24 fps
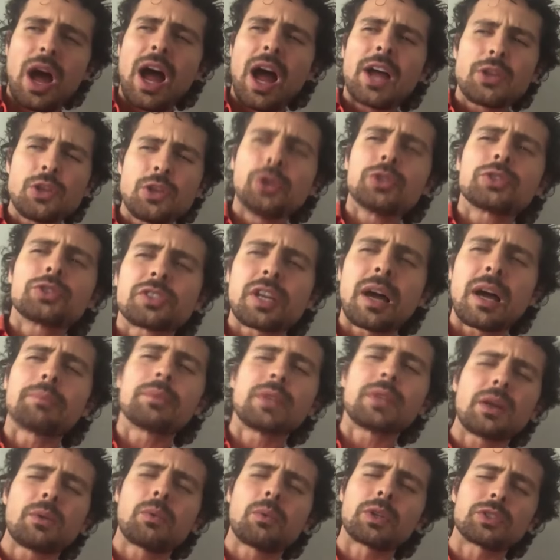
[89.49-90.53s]
I knew
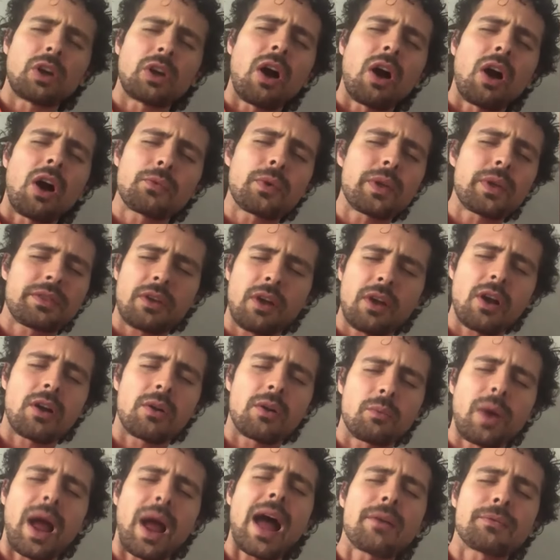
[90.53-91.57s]
something was off with her
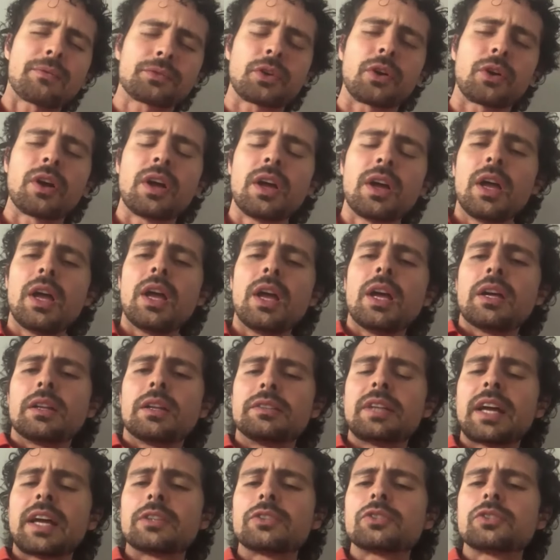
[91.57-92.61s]
after
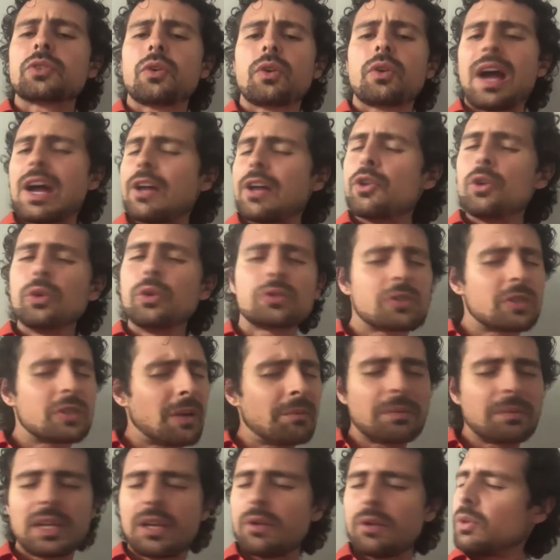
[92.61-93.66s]
dance story. I knew
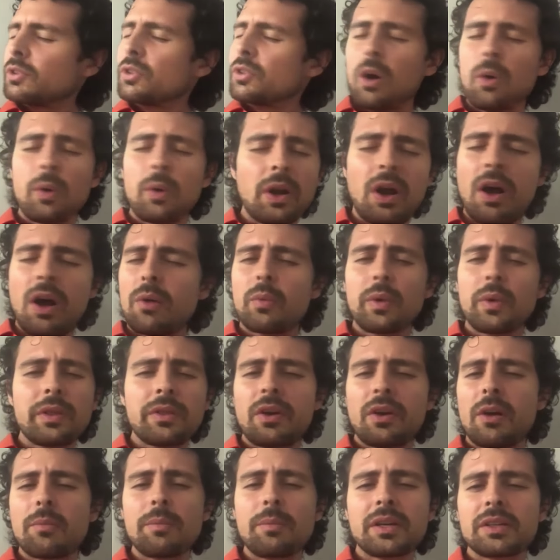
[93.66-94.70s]
something was going on with
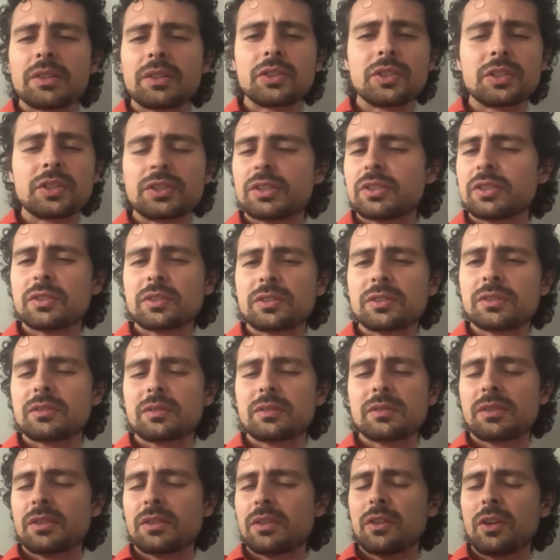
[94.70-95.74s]
her because she just
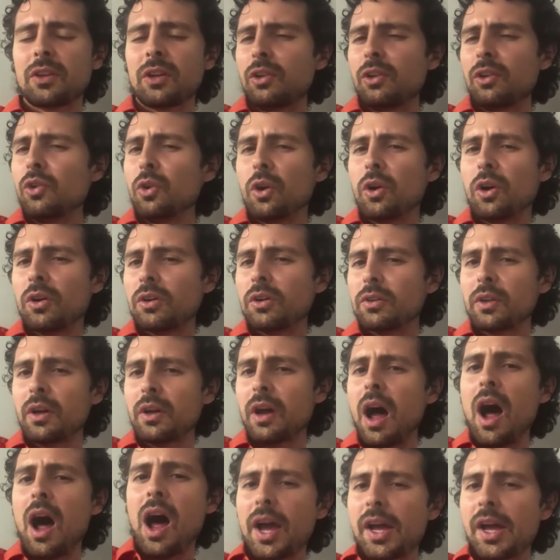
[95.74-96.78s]
the look, the
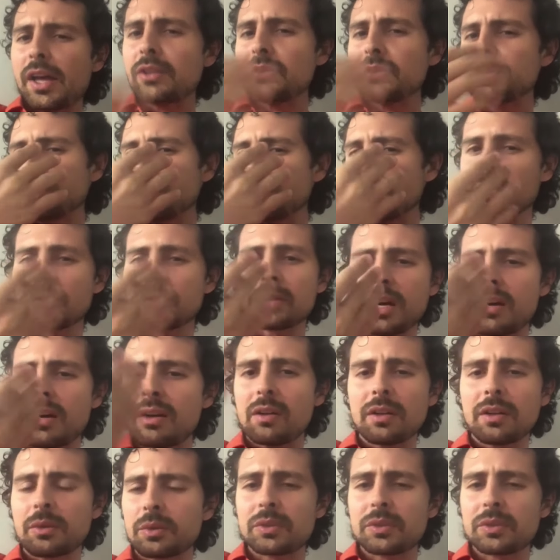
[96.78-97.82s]
eyes. You could tell
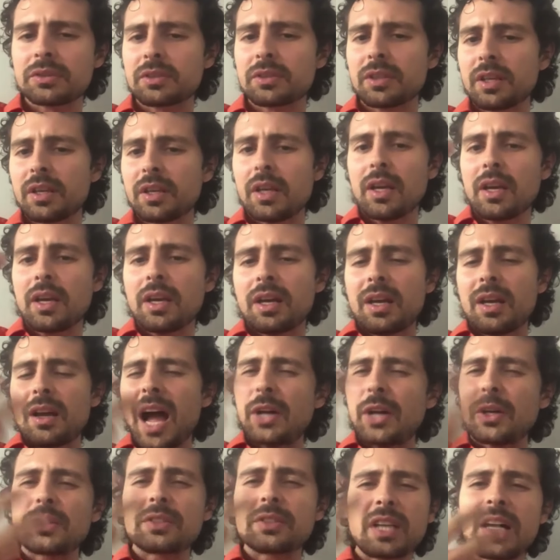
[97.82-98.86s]
there was. I
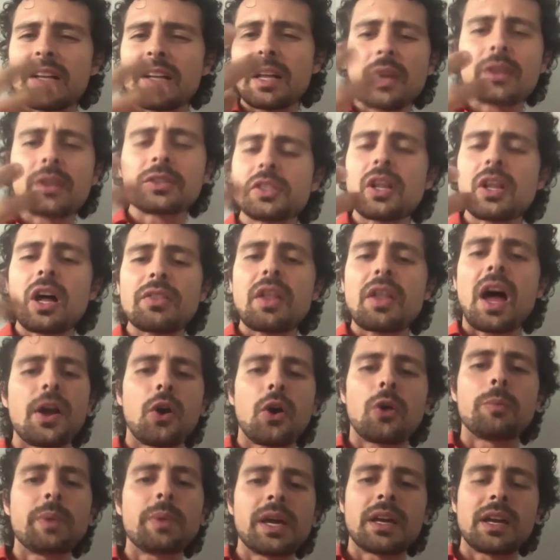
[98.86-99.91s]
could tell that it's not
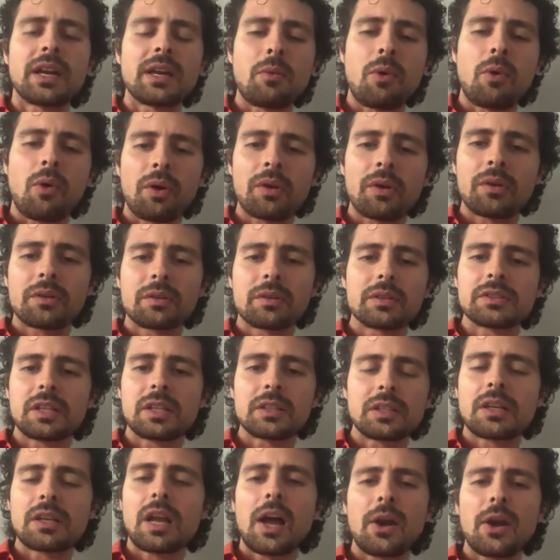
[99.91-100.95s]
Naomi anymore. It's
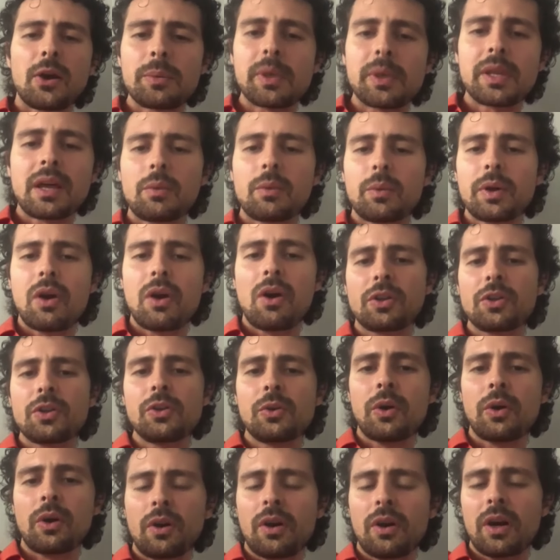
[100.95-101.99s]
not the Naomi that we all
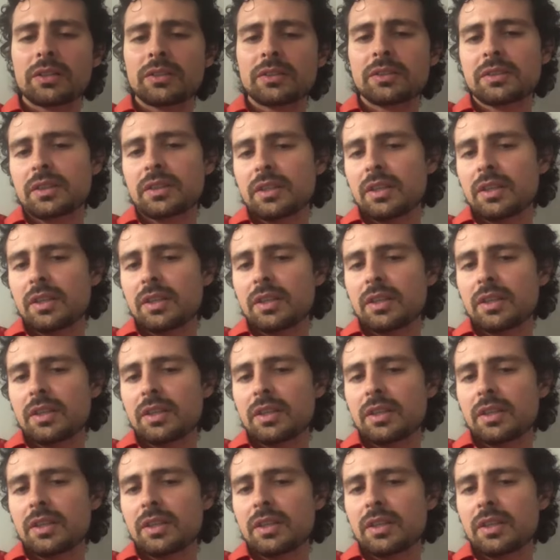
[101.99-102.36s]
knew her as.